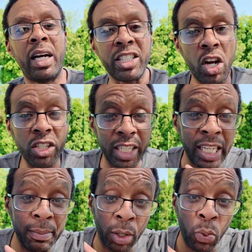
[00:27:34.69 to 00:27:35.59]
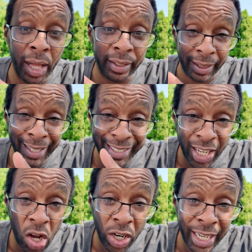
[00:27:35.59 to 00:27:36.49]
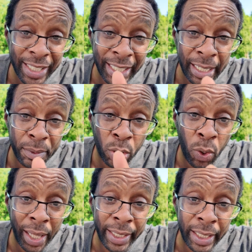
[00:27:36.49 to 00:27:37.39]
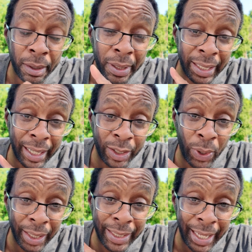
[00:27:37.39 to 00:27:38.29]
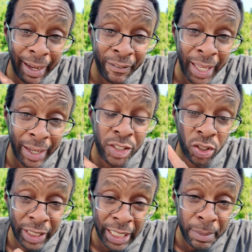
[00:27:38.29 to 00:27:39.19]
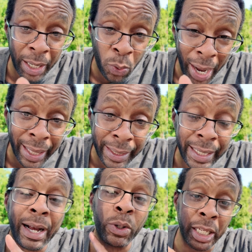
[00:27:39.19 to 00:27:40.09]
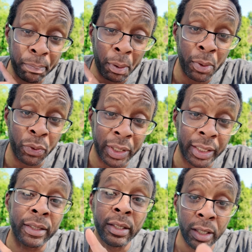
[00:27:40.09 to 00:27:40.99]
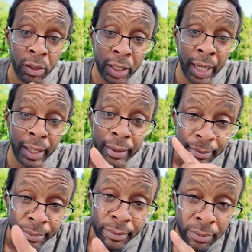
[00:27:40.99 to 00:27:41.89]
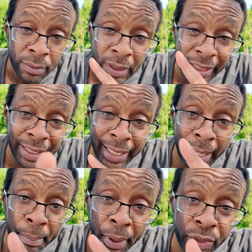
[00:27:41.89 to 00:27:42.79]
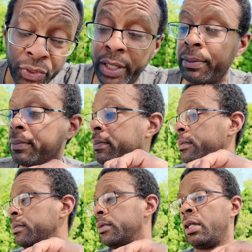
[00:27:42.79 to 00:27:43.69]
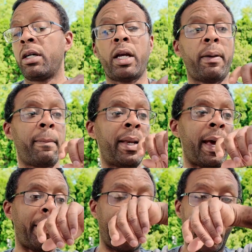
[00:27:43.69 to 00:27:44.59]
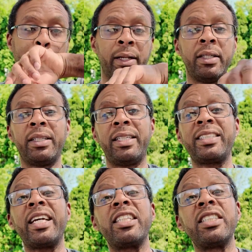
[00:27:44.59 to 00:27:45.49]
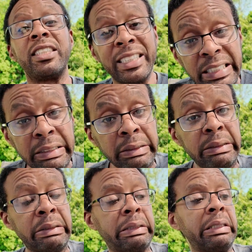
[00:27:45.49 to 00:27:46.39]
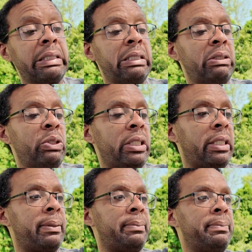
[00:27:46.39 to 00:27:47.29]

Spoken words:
As long as they keep their quality. As long as they keep the quality up like the quality they have now. As long as they keep that quality, I will keep promoting it. Okay? Let's get that part straight. Okay, now, let's get the things in order here.